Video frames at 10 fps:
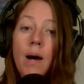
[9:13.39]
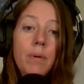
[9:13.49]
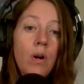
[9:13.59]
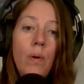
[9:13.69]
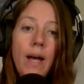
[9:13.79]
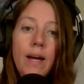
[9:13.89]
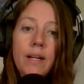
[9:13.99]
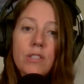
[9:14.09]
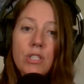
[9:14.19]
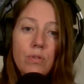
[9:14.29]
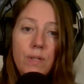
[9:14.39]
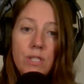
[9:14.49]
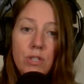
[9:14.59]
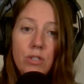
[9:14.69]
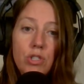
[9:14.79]
go ahead and just
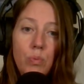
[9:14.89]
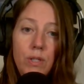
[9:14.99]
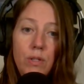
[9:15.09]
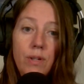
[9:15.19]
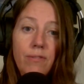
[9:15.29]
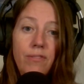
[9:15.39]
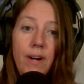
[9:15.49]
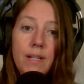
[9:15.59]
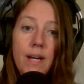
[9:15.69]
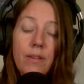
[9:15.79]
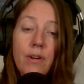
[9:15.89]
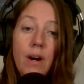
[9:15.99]
research what you can find other